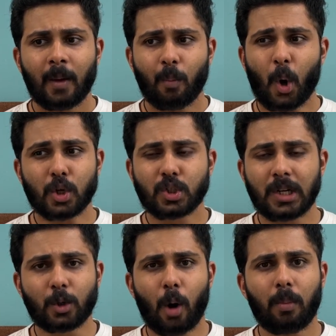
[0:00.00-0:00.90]
because
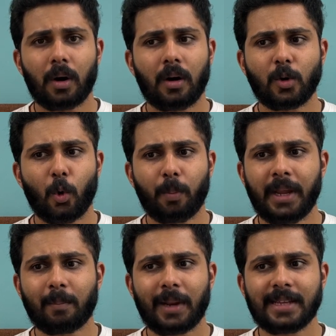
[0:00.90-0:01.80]
top
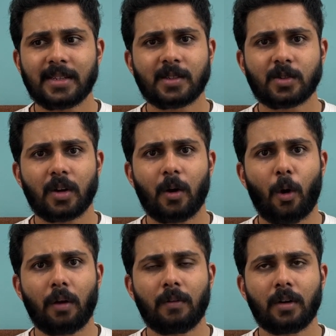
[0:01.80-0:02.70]
opening places are
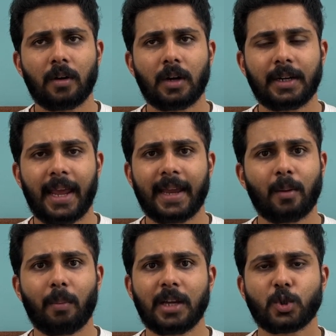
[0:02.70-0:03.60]
all
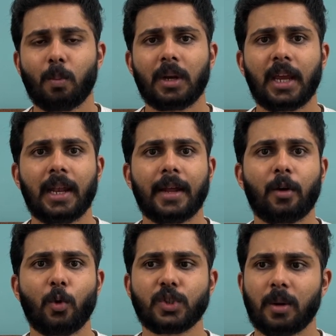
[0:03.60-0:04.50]
taken by Shubman Gill and
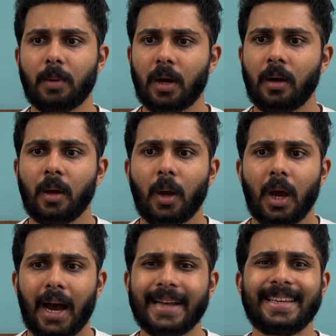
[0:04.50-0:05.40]
Rohit Sharma.
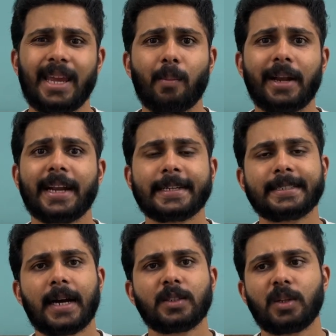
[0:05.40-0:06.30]
I think he might get a
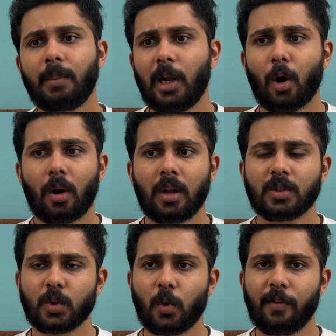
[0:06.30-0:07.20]
chance in the middle order,
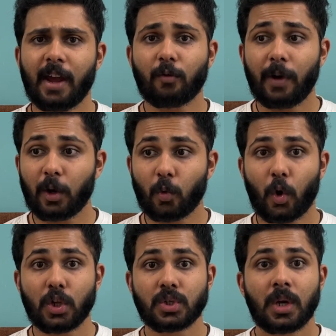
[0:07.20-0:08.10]
so we have to wait and
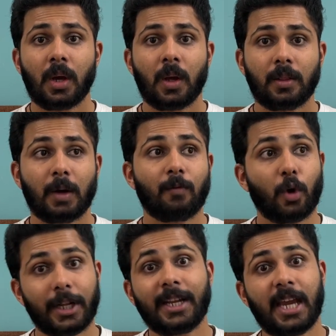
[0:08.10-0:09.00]
watch.
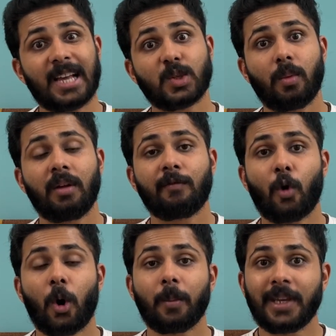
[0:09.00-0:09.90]
For that, he has to be in
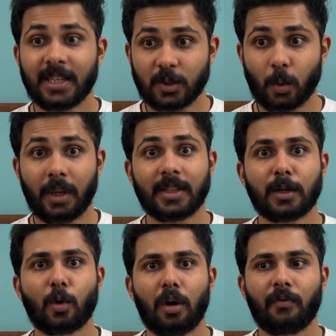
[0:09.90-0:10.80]
form. He has to be in
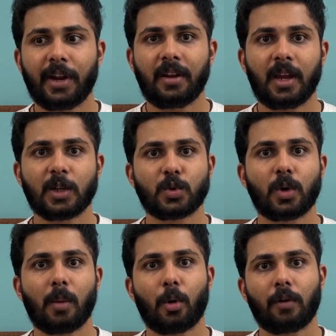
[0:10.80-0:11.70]
that confident. He has to
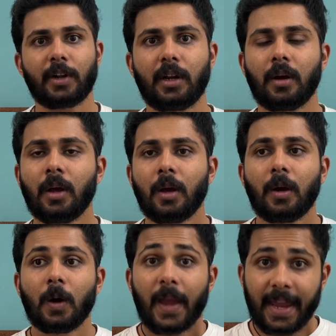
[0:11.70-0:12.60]
come out that
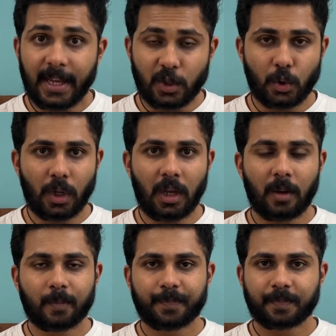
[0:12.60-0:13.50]

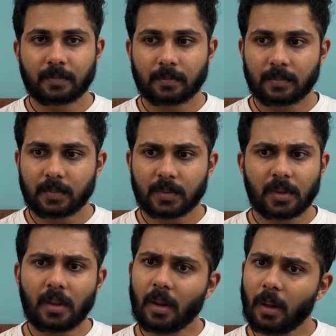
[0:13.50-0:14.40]
injury.
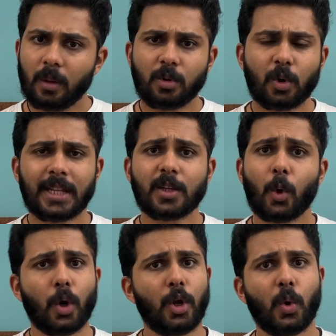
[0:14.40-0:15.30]
So that's a
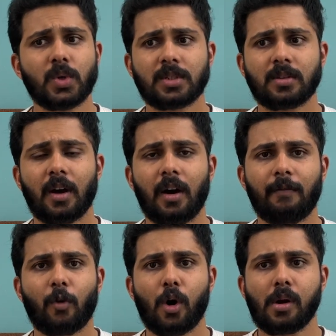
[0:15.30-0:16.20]
good news
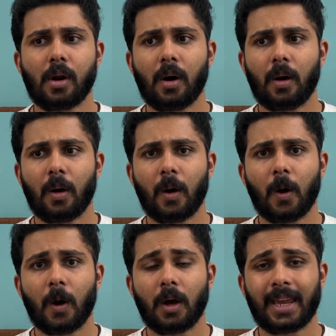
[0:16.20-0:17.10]

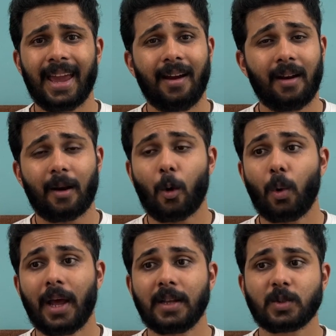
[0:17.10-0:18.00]
for KL
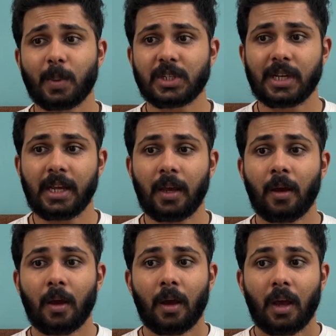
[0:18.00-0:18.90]
Rahul, and
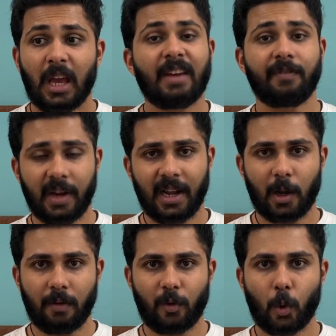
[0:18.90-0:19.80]
especially if
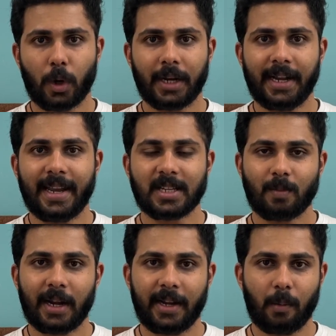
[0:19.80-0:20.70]
you look at India's
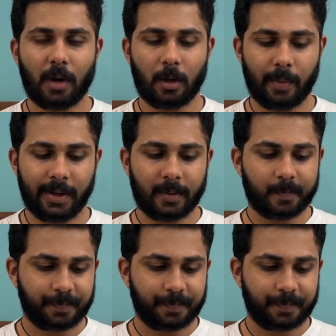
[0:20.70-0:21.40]
batting department.